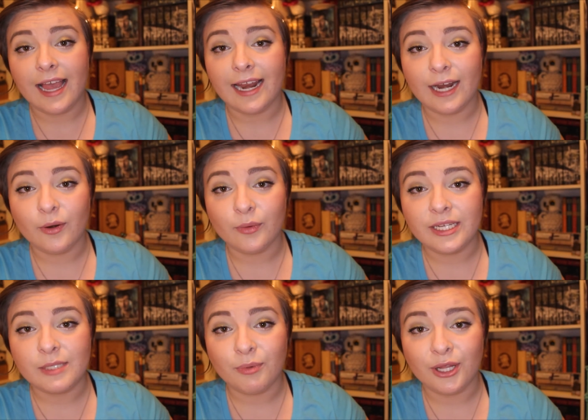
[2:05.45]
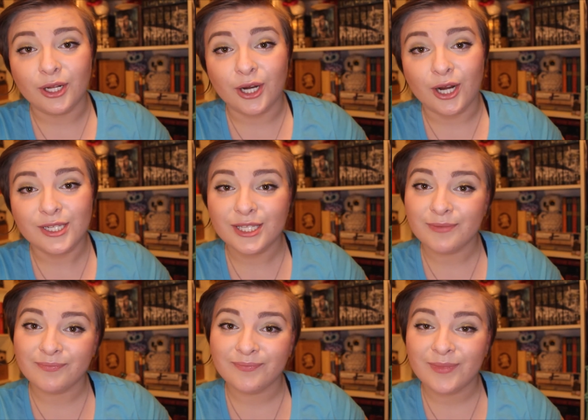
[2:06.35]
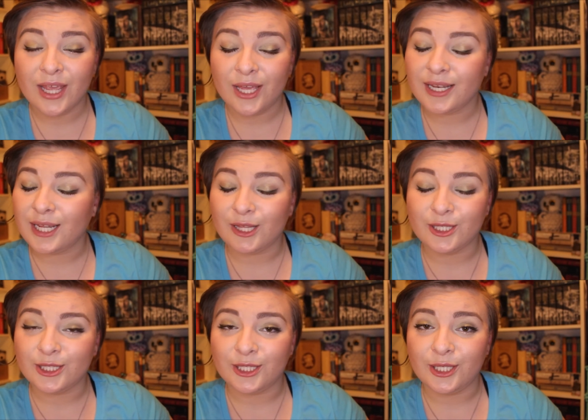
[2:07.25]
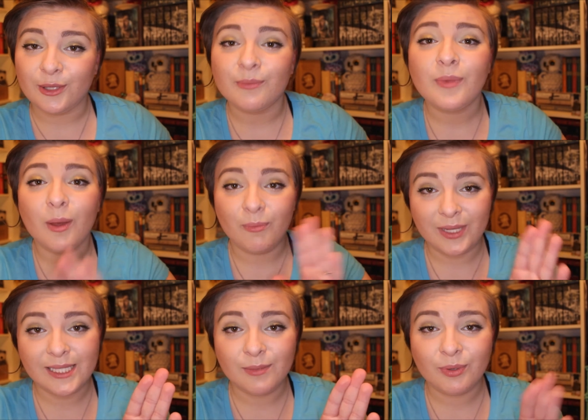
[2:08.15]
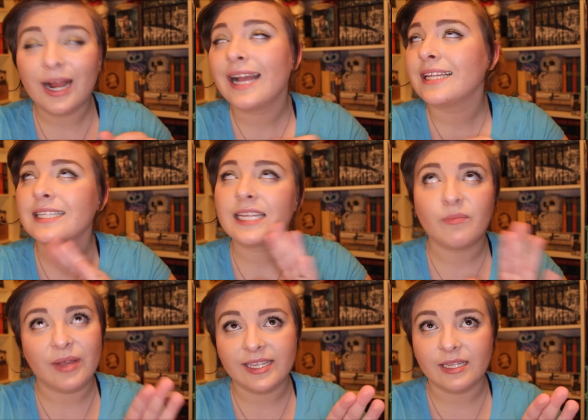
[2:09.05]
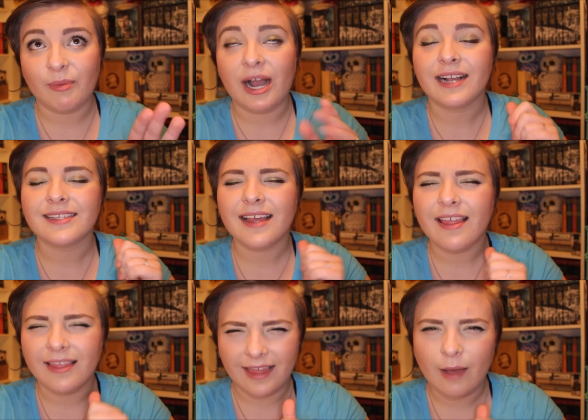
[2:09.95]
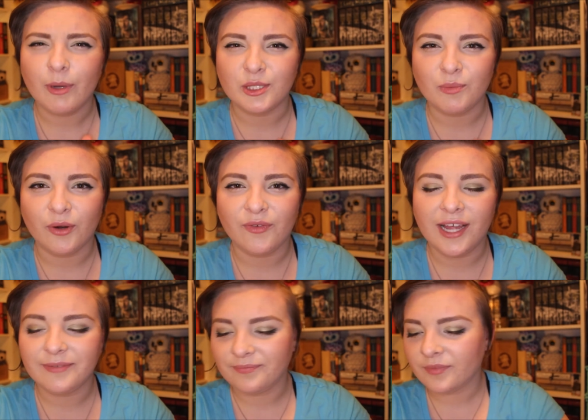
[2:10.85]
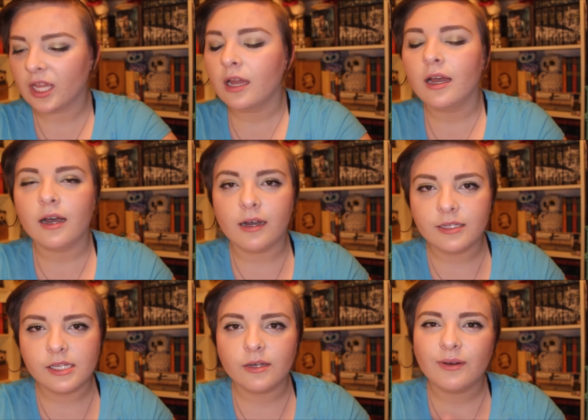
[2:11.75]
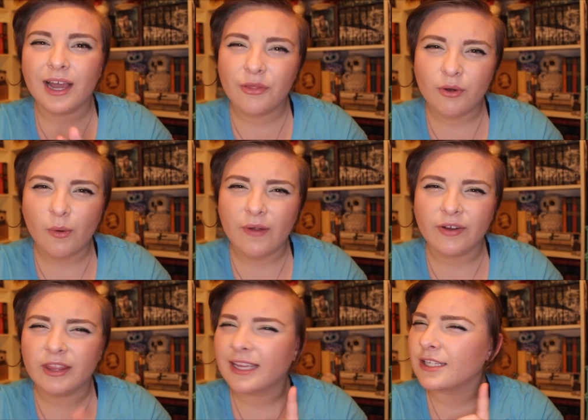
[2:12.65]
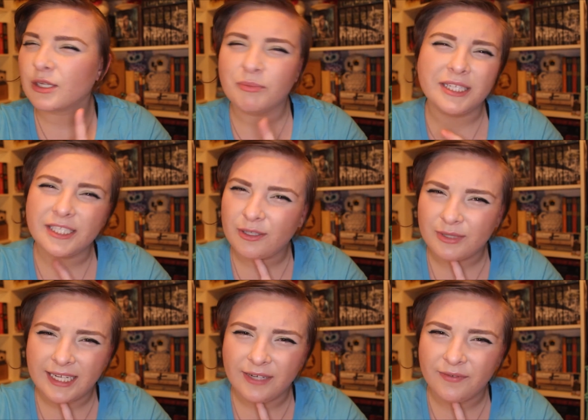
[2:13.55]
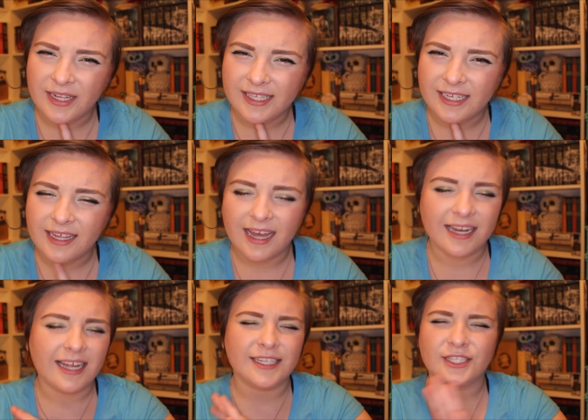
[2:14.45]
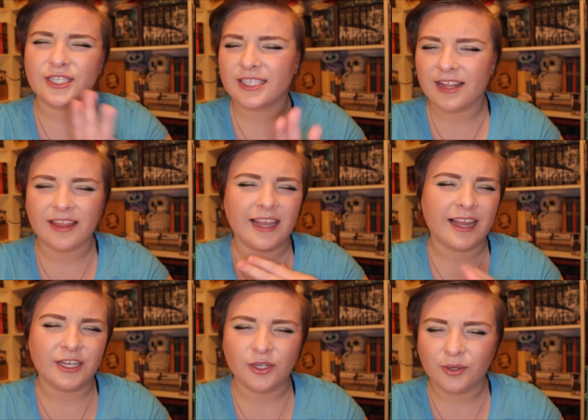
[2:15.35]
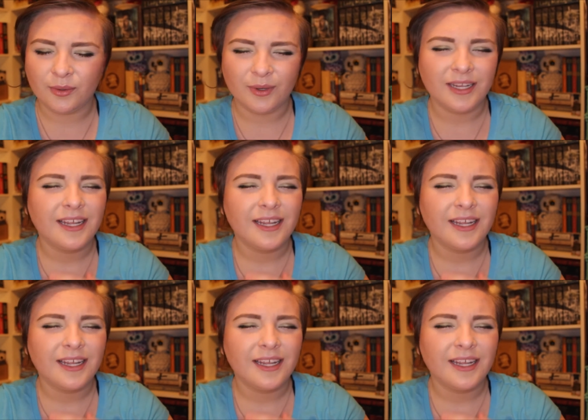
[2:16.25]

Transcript: And I don't read spoiler cards. Neither should you. Be surprised, it makes the box that much more fun. Also, I throw everything, so please don't take offense to that. It's just a thing I do.